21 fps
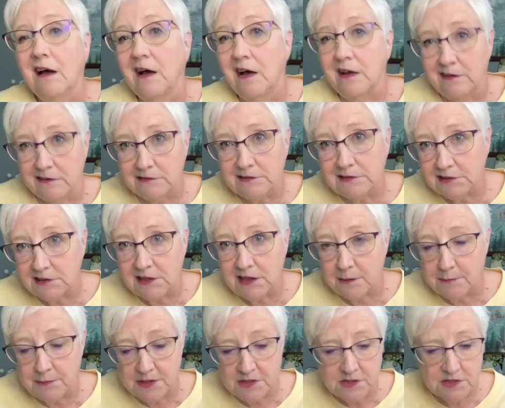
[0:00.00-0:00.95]
I don't see
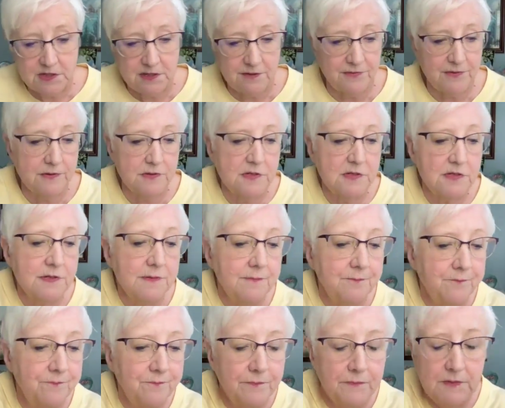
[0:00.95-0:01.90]
that much difference,
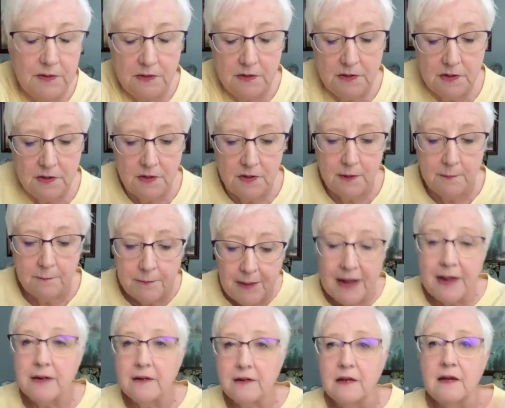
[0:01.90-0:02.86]

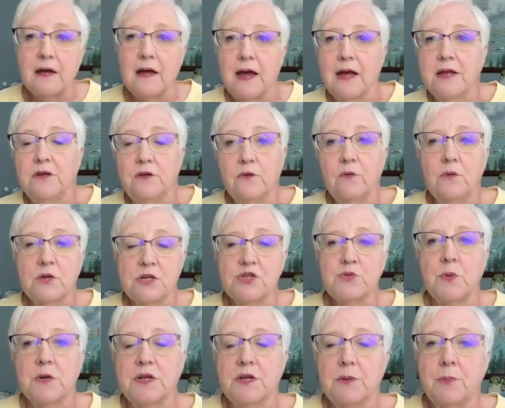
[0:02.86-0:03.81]
but I knew
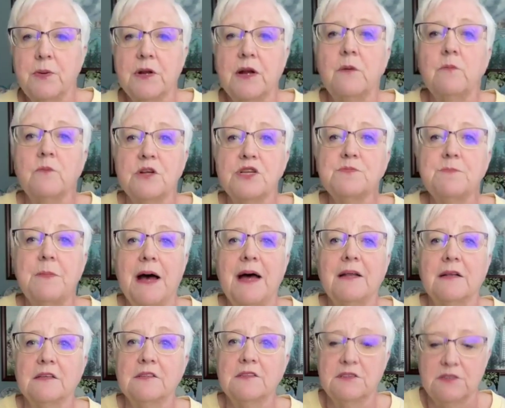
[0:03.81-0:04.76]
which one to put on which
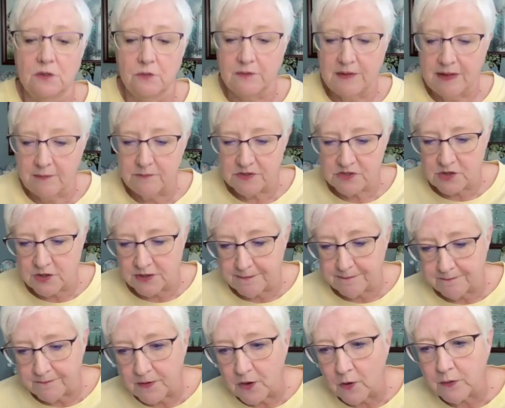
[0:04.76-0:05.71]
bottle, so that was
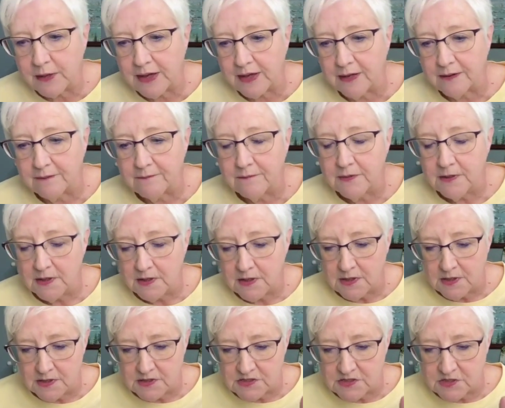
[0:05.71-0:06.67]
good. Okay,
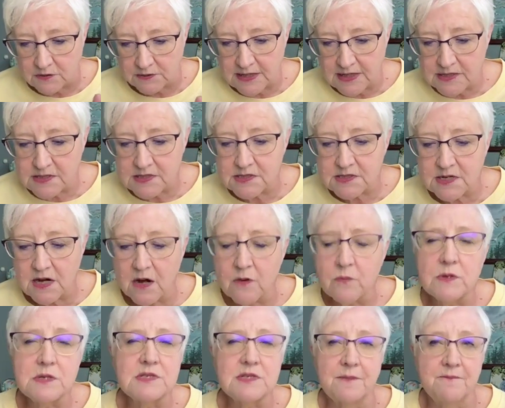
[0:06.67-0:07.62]
so let's
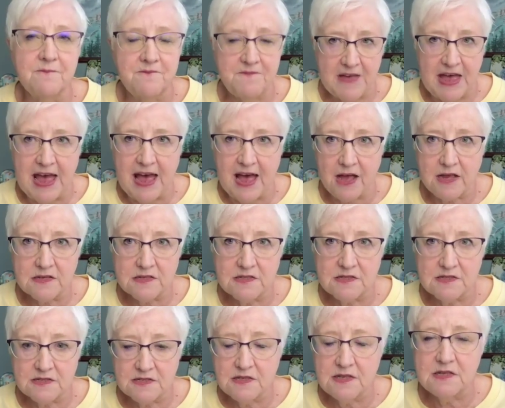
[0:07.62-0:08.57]
start with some
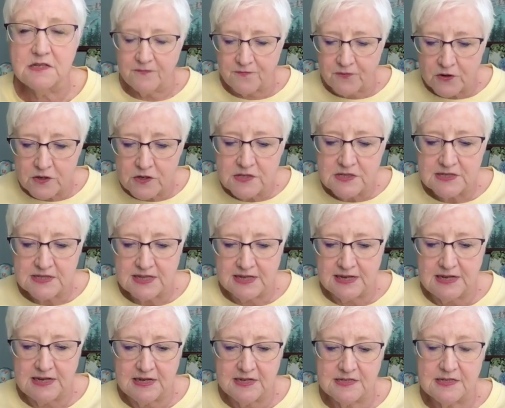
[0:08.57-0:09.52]
facts. The first
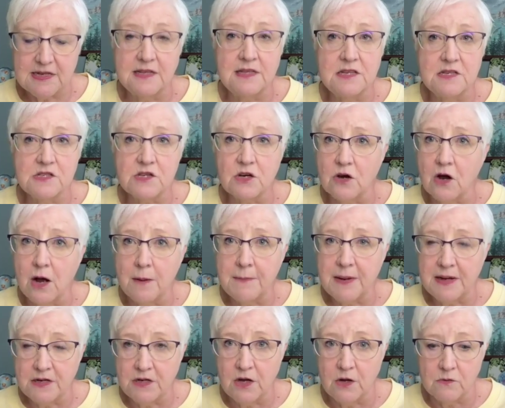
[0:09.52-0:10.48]
thing is, and these are all
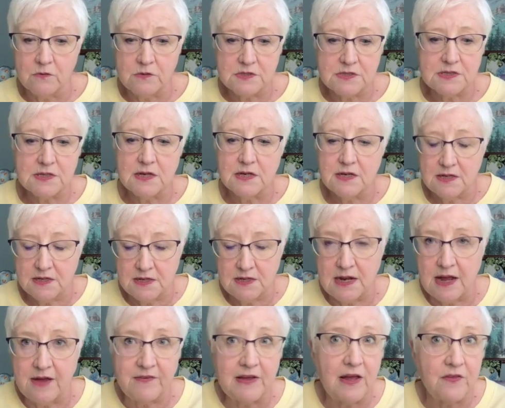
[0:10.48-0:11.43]
my notes,
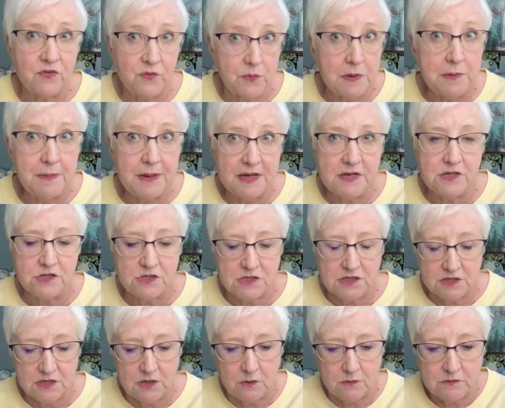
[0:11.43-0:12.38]
and I've got 3
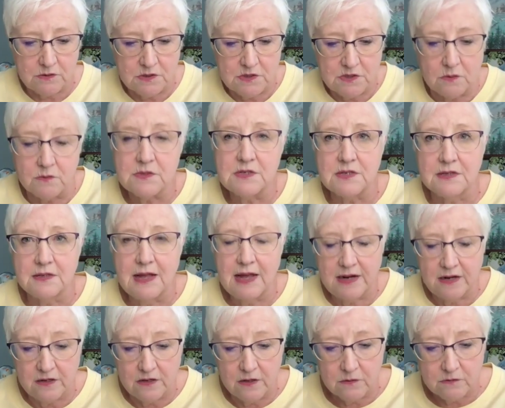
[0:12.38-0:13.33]
pages of notes, so it's a
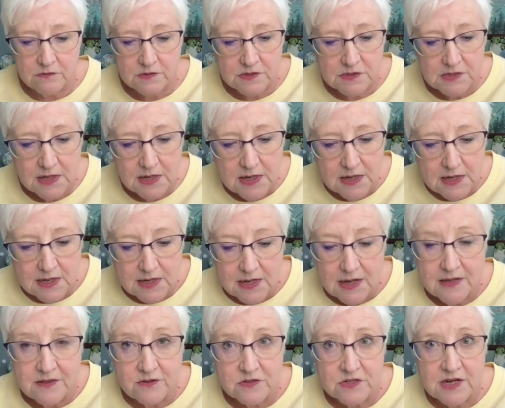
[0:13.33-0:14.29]
lot of notes,
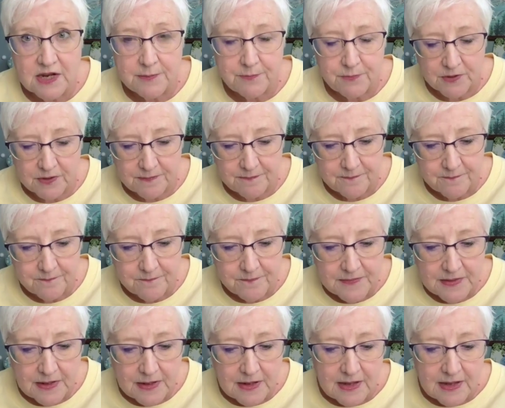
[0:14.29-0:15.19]
and they're typewritten.